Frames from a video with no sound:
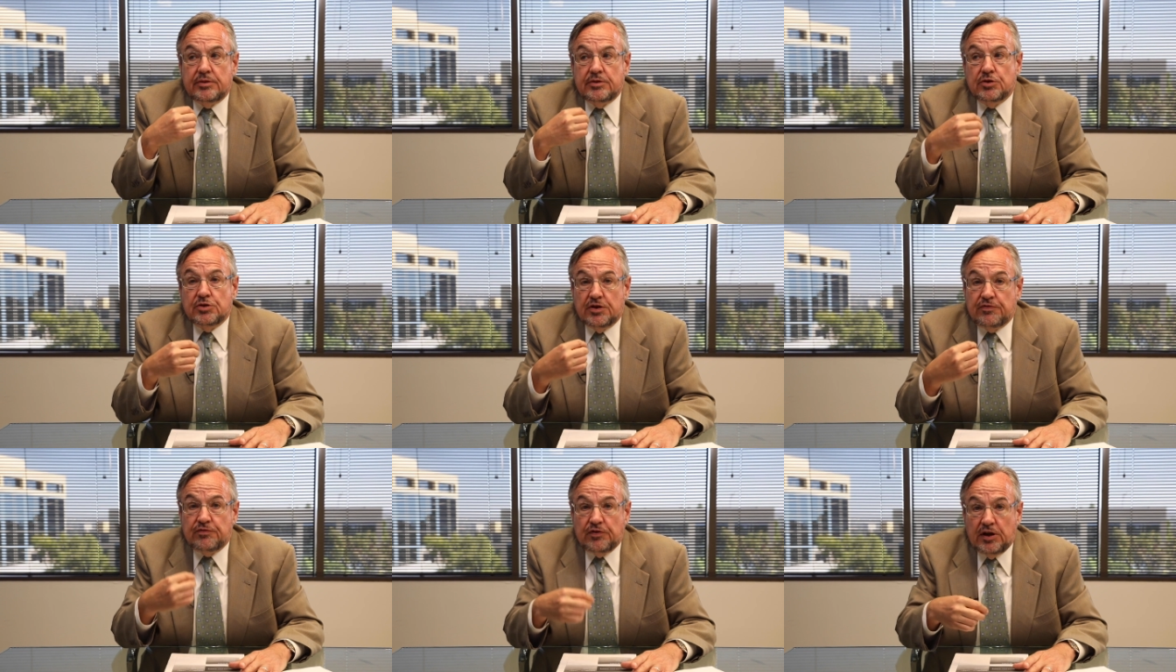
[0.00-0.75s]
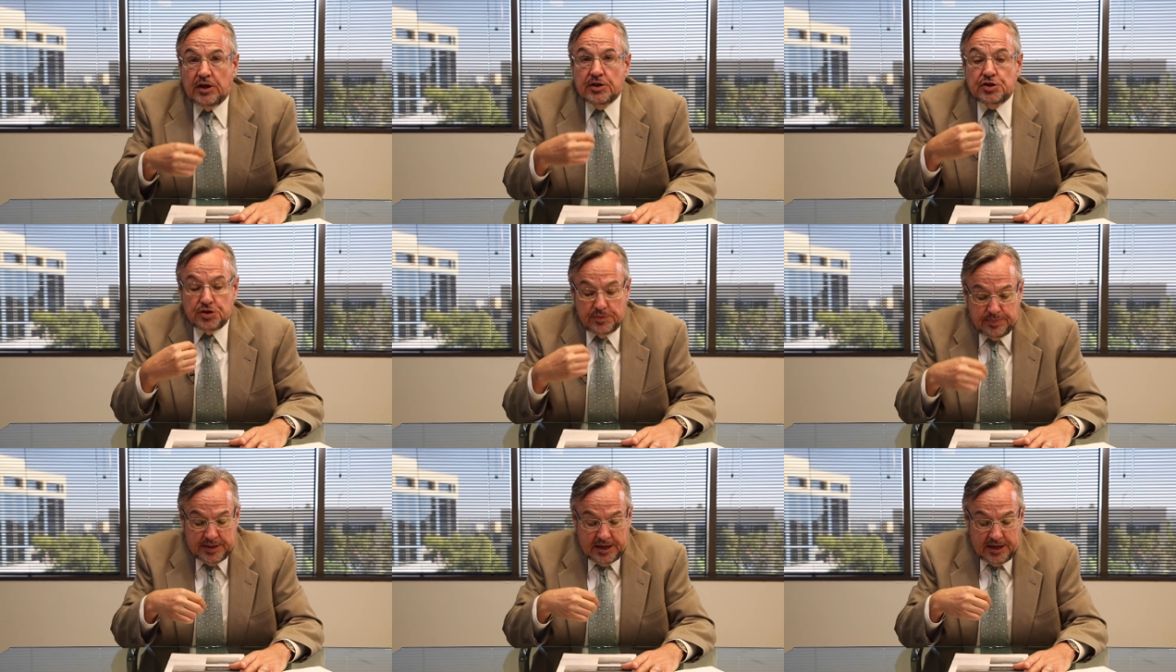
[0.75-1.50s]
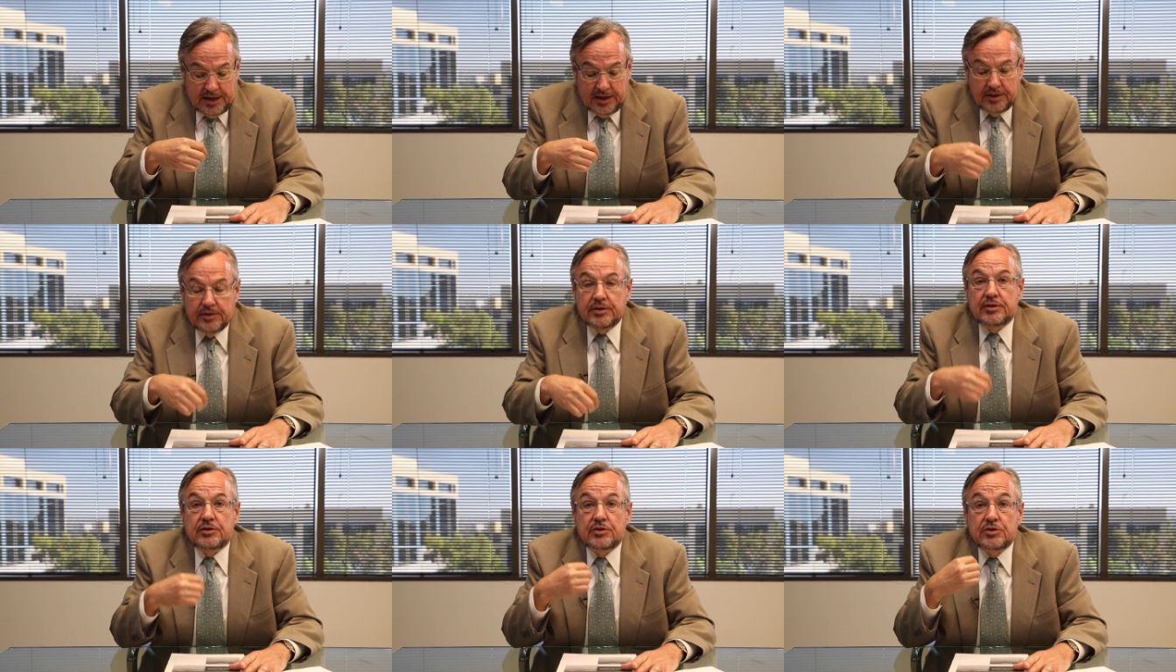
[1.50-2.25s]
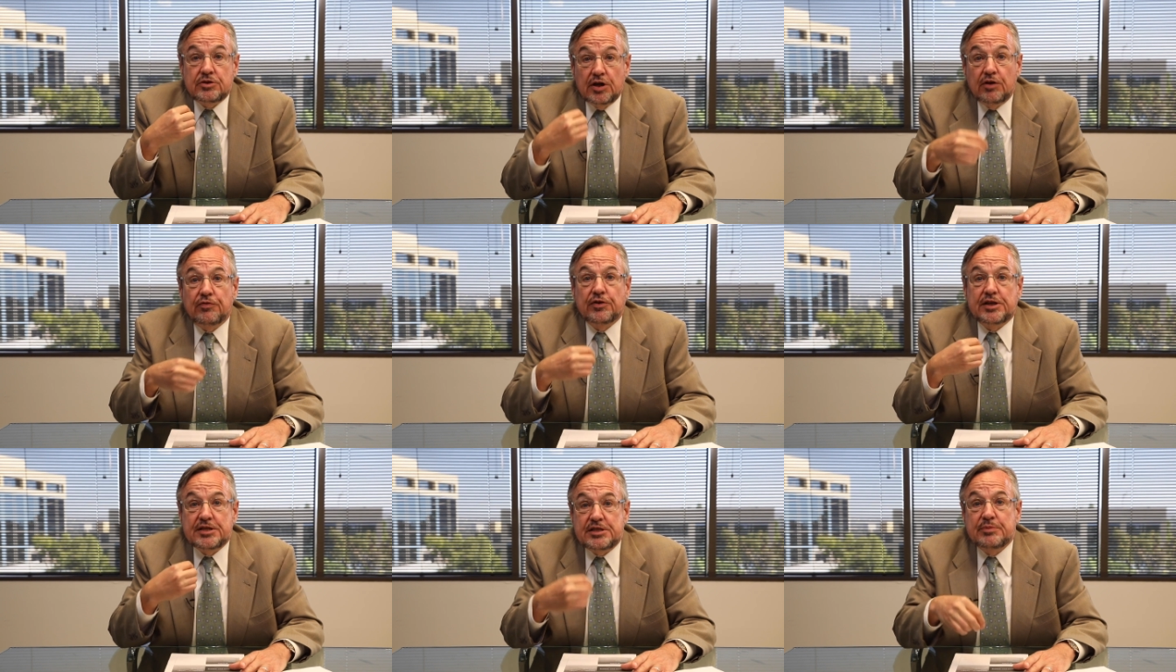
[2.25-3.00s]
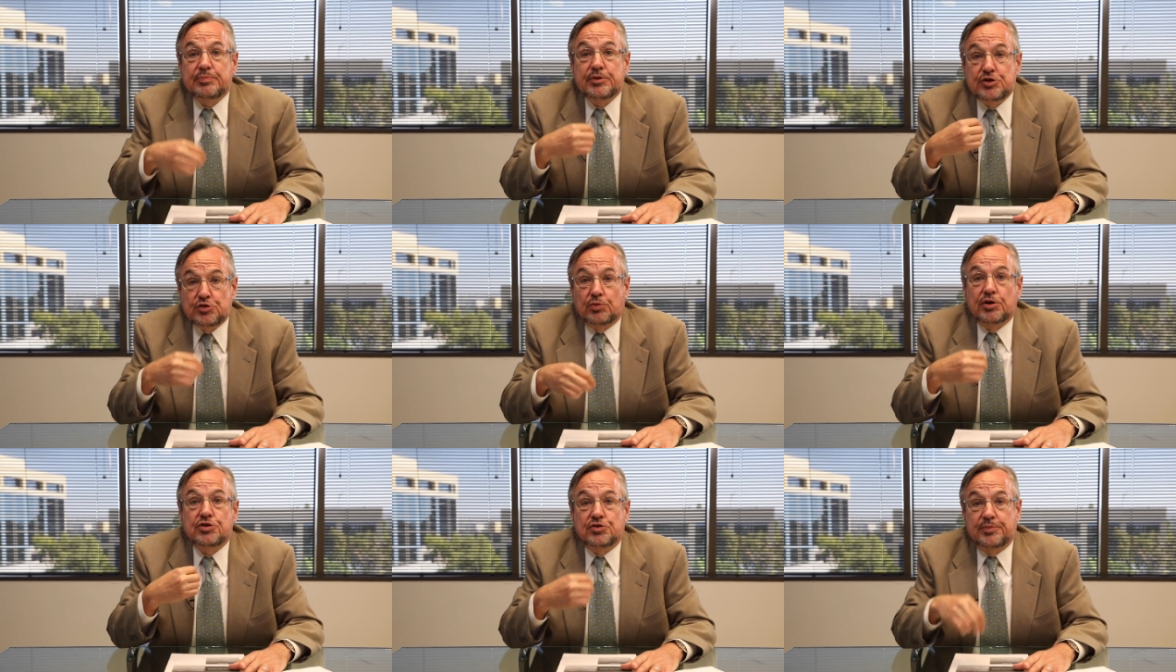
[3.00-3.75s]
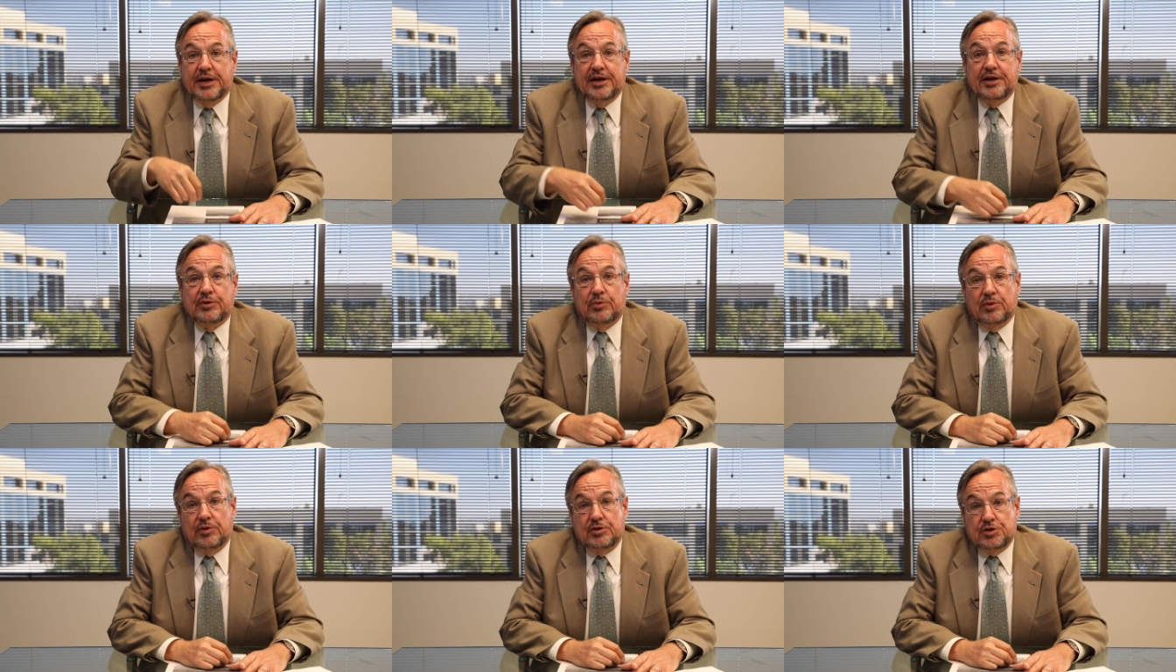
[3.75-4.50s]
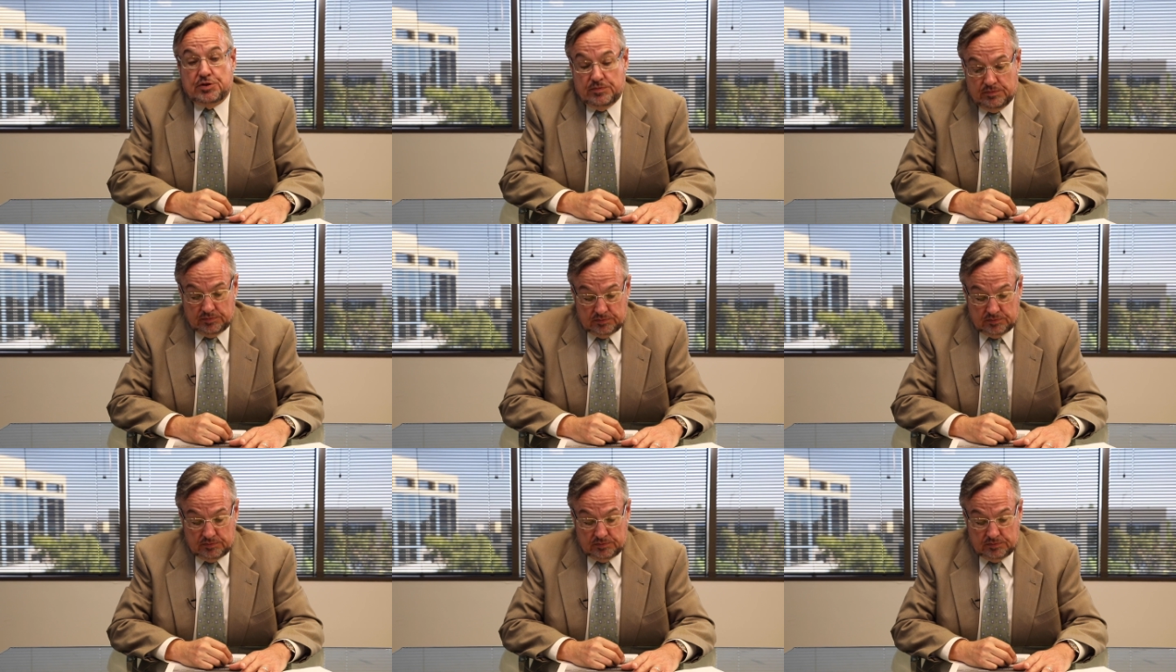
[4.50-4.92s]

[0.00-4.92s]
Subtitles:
your default should be go for the simple, short Germanic words.